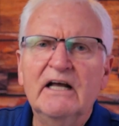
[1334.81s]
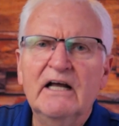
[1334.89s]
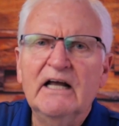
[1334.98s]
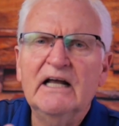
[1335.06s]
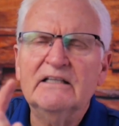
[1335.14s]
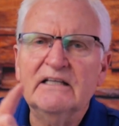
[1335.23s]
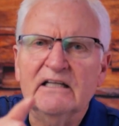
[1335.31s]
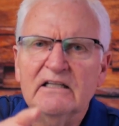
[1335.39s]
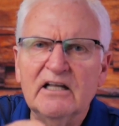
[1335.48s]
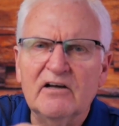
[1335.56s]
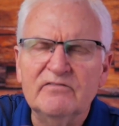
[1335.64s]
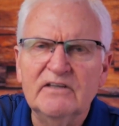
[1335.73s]
and they
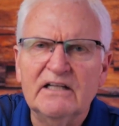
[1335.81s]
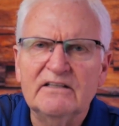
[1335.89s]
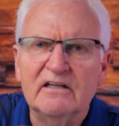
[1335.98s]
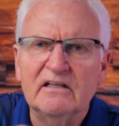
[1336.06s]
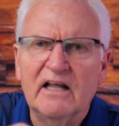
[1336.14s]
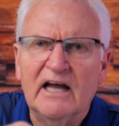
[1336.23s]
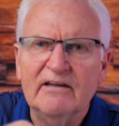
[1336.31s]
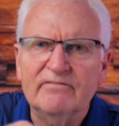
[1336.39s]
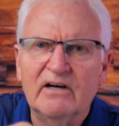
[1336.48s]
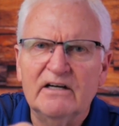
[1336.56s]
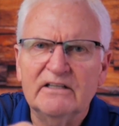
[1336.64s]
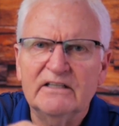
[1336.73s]
love not their life
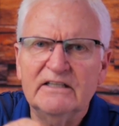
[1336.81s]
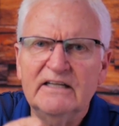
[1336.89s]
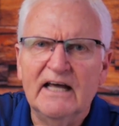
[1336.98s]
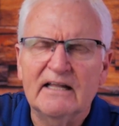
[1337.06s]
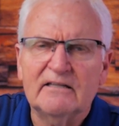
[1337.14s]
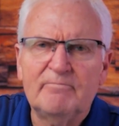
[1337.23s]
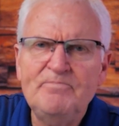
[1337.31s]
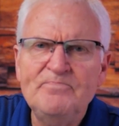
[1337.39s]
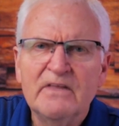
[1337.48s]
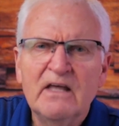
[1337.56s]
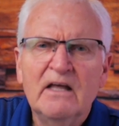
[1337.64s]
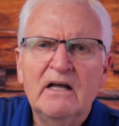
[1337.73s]
unto the death.
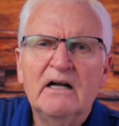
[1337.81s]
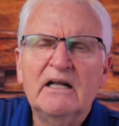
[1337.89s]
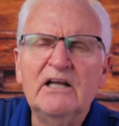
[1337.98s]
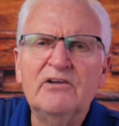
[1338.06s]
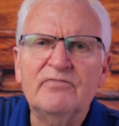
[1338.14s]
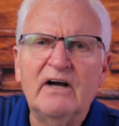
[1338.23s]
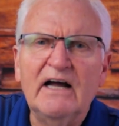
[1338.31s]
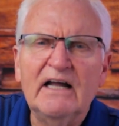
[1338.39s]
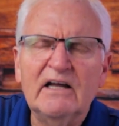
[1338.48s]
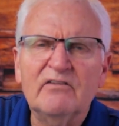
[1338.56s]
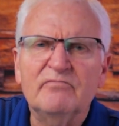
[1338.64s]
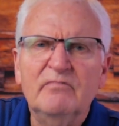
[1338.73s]
If
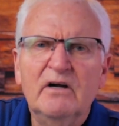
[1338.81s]
I've